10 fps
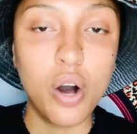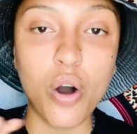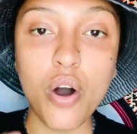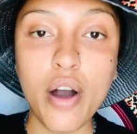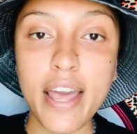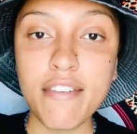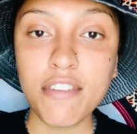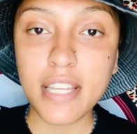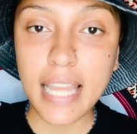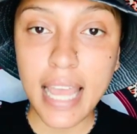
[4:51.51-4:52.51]
Or
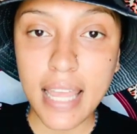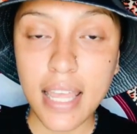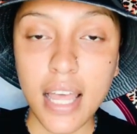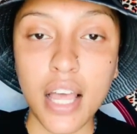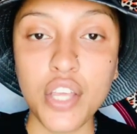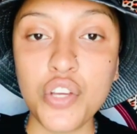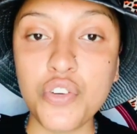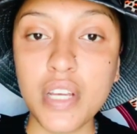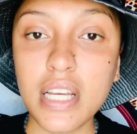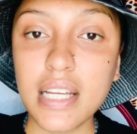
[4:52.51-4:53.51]
every day you
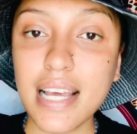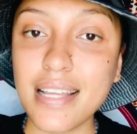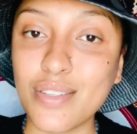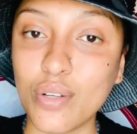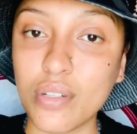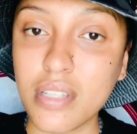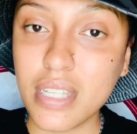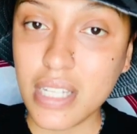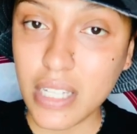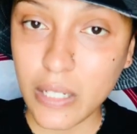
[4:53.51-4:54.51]
drink it as your
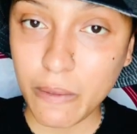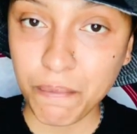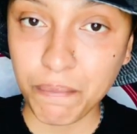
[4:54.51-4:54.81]
tea.